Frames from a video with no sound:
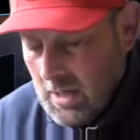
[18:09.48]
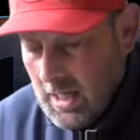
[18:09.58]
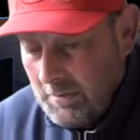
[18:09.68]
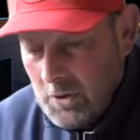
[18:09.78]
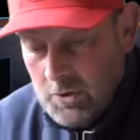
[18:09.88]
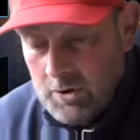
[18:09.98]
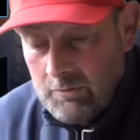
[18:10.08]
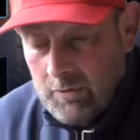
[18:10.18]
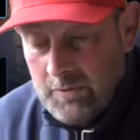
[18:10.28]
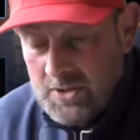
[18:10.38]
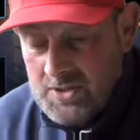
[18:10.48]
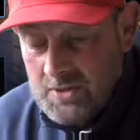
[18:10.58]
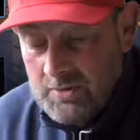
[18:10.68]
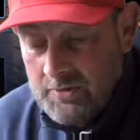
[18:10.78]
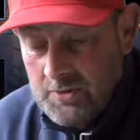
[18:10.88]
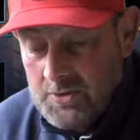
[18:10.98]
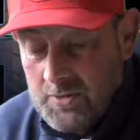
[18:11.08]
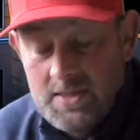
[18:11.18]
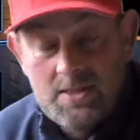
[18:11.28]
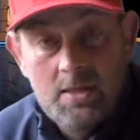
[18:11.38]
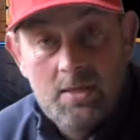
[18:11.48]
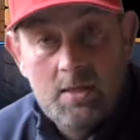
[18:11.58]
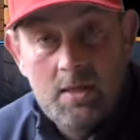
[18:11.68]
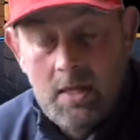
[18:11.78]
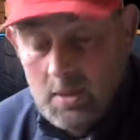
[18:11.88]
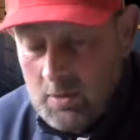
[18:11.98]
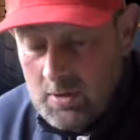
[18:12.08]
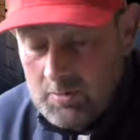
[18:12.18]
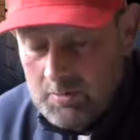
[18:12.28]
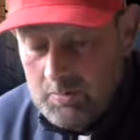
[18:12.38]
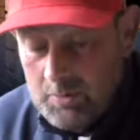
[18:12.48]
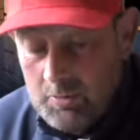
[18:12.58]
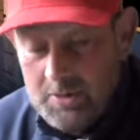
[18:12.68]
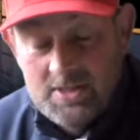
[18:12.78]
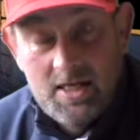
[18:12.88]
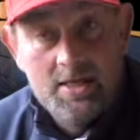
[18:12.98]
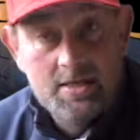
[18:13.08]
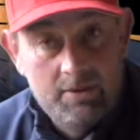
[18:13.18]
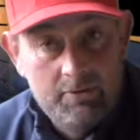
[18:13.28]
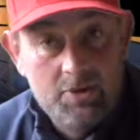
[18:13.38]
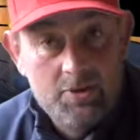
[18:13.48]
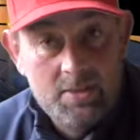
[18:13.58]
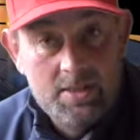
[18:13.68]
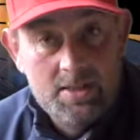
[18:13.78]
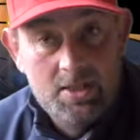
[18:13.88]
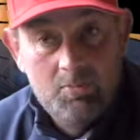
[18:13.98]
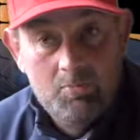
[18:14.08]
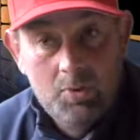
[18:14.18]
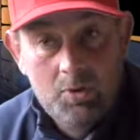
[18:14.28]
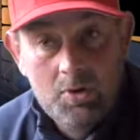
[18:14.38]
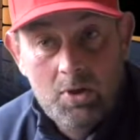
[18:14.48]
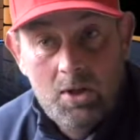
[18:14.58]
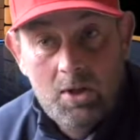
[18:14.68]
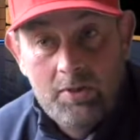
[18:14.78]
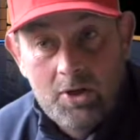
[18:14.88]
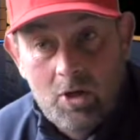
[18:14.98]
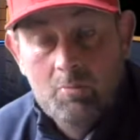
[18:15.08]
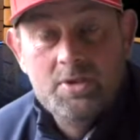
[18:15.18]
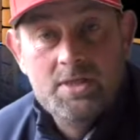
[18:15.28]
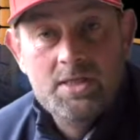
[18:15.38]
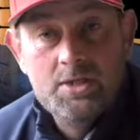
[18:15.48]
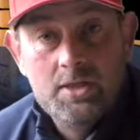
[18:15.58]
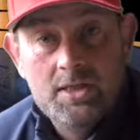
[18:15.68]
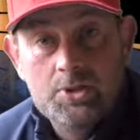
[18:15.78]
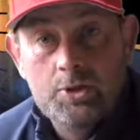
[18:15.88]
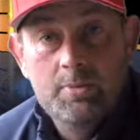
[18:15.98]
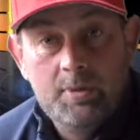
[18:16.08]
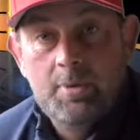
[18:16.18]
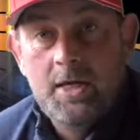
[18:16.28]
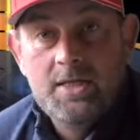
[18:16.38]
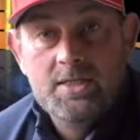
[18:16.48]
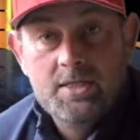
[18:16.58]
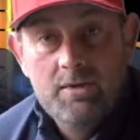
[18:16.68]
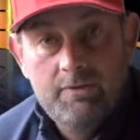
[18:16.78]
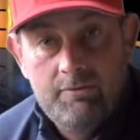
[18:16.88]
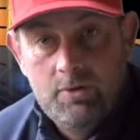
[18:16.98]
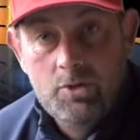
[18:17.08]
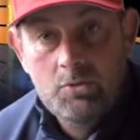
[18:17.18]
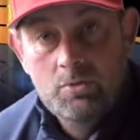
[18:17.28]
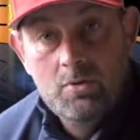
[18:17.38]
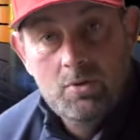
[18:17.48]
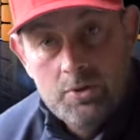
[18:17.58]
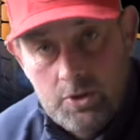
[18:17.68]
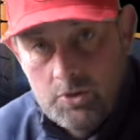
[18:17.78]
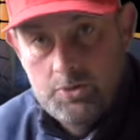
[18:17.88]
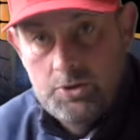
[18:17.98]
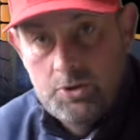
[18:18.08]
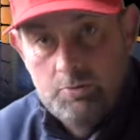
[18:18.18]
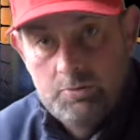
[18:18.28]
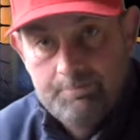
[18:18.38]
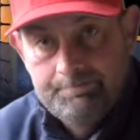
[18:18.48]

I'm not going to run this through Twitter. I will publicise it through Twitter, but the competition is going to be based through YouTube.